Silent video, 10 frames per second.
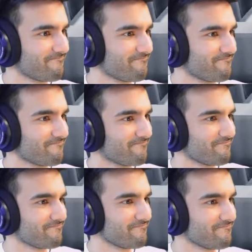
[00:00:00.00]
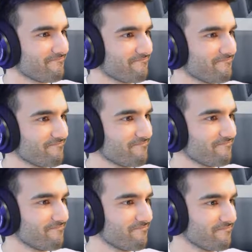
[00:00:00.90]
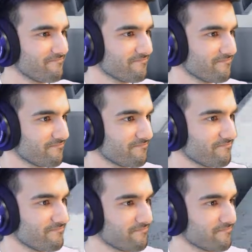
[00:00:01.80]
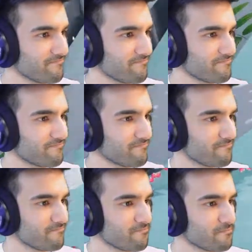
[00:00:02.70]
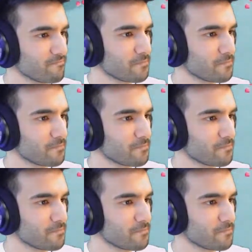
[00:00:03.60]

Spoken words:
(no one is talking)